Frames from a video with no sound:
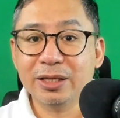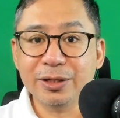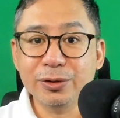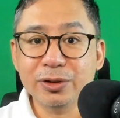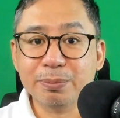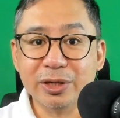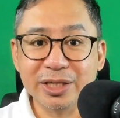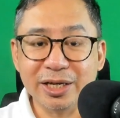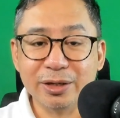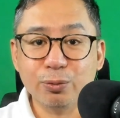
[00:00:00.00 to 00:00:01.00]
the union per
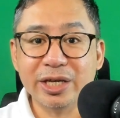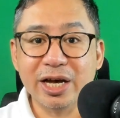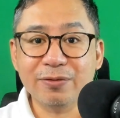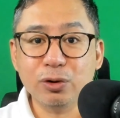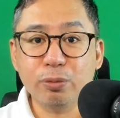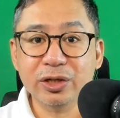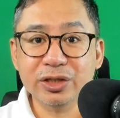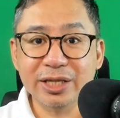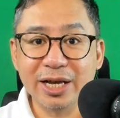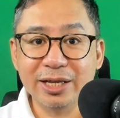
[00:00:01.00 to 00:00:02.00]
se would have no
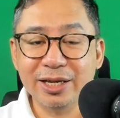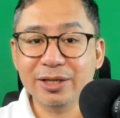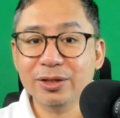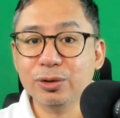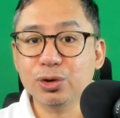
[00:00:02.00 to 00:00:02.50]
personality